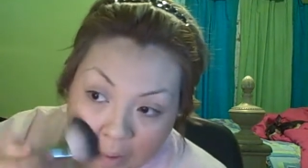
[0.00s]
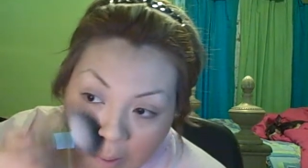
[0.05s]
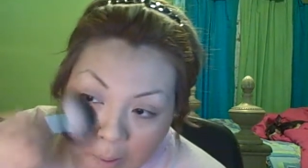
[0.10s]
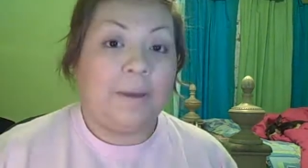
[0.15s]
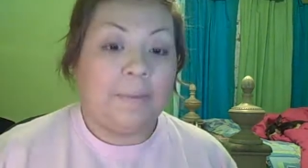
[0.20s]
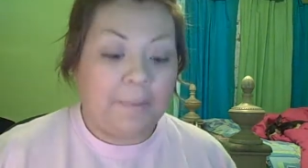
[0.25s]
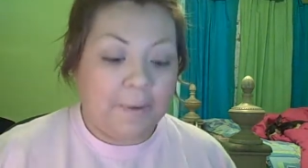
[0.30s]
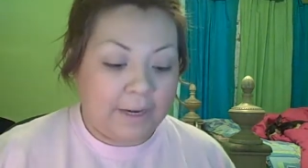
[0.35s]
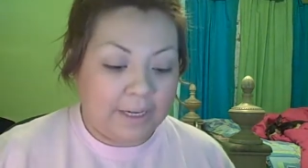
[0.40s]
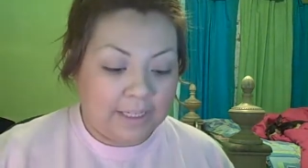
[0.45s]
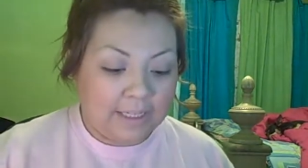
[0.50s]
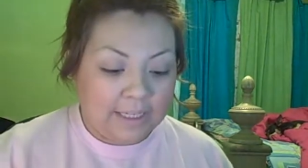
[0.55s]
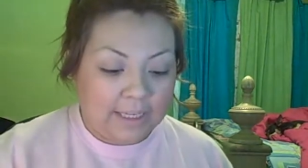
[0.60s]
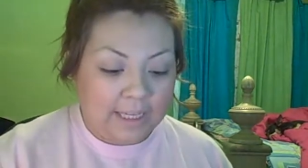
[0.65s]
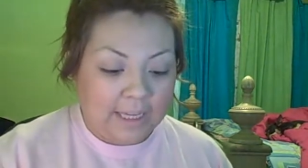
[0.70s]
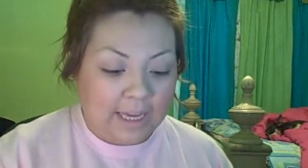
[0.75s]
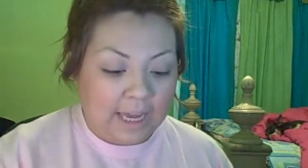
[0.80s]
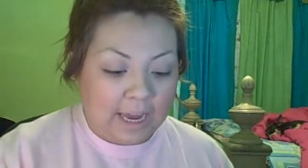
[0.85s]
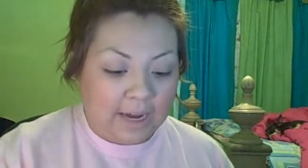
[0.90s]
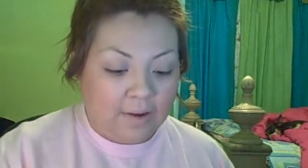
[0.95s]
Me
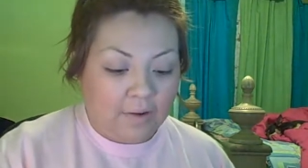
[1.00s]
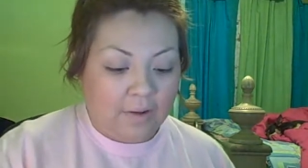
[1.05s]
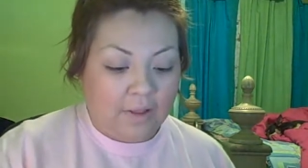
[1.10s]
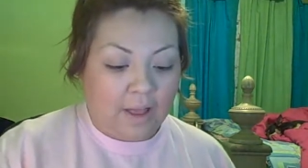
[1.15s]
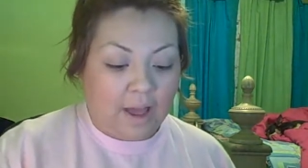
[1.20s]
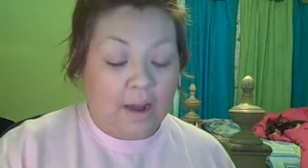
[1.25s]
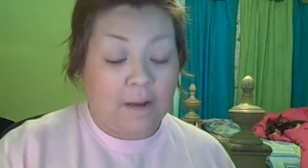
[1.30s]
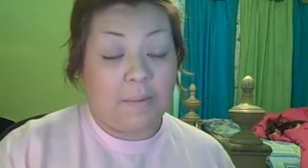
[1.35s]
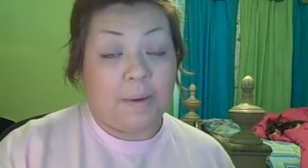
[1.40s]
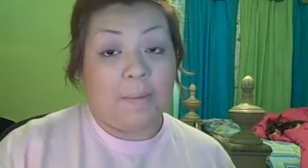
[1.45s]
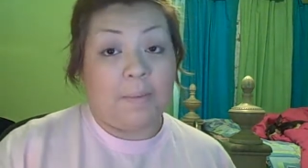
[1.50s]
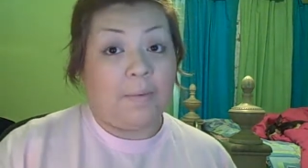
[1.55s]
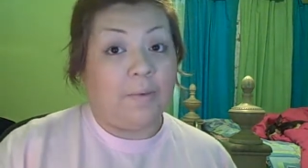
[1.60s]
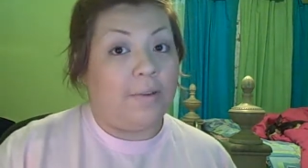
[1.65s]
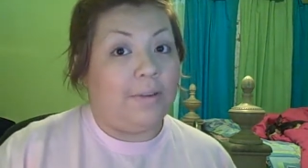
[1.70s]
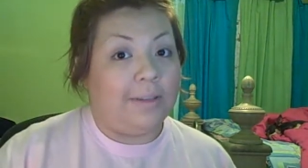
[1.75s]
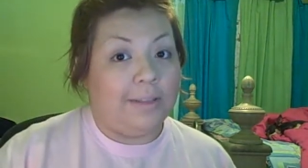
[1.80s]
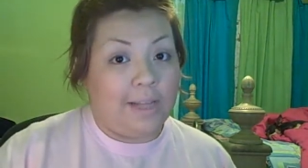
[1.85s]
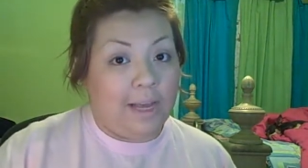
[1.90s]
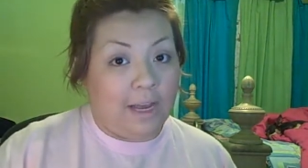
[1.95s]
personally, I know a lot of
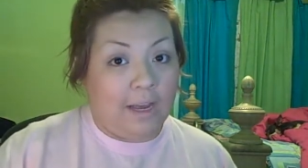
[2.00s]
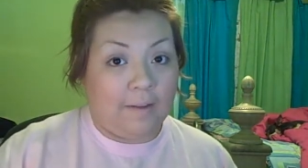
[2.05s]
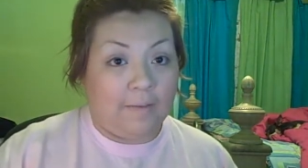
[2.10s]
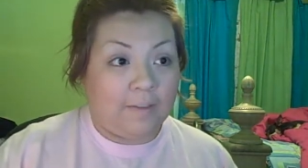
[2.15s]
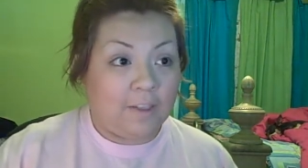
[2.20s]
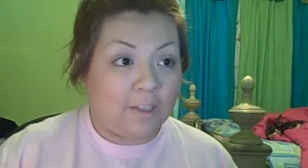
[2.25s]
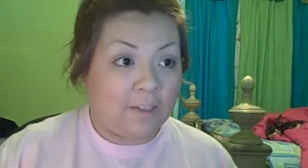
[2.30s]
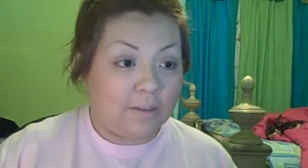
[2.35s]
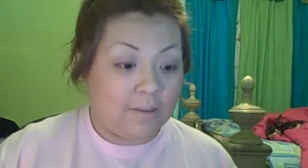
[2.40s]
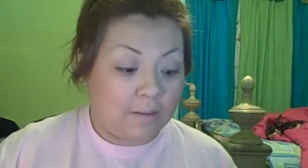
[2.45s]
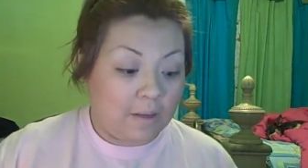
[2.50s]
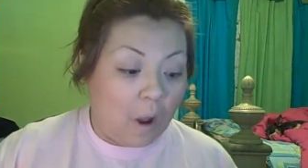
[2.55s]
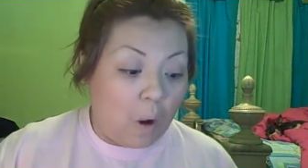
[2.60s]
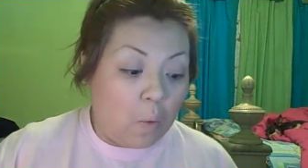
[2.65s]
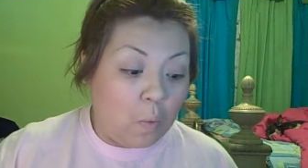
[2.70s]
people love